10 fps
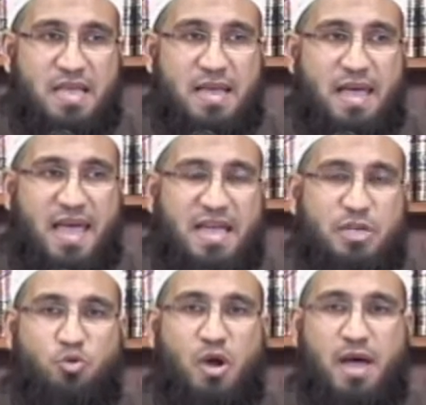and
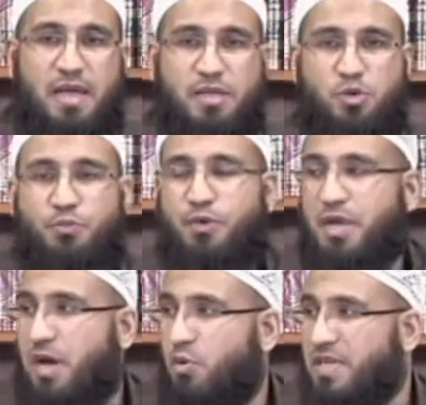try to bring
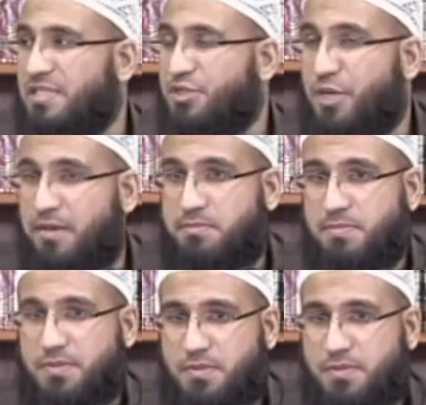out its
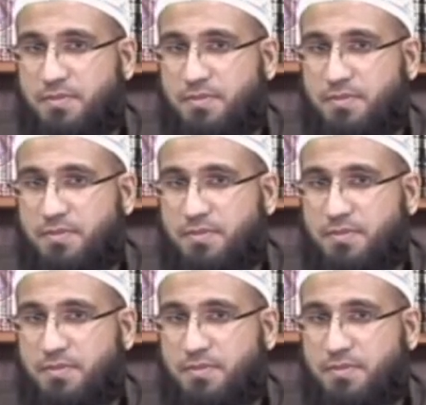gems